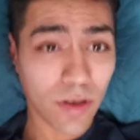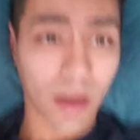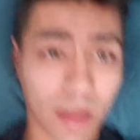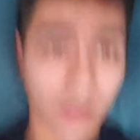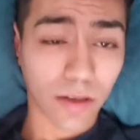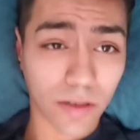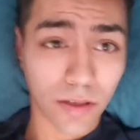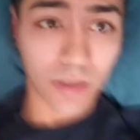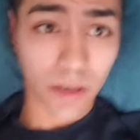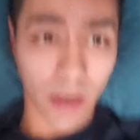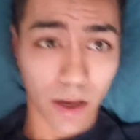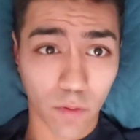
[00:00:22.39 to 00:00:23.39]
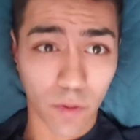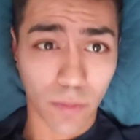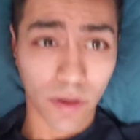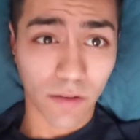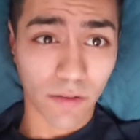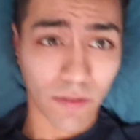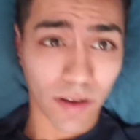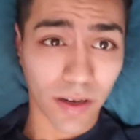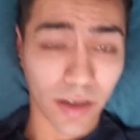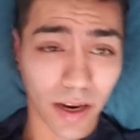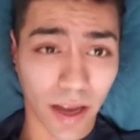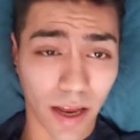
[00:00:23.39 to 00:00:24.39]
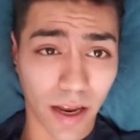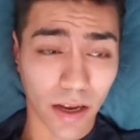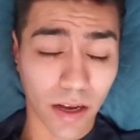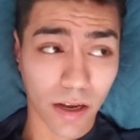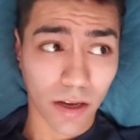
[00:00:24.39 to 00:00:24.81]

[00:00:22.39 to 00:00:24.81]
I thought today would be a fun day.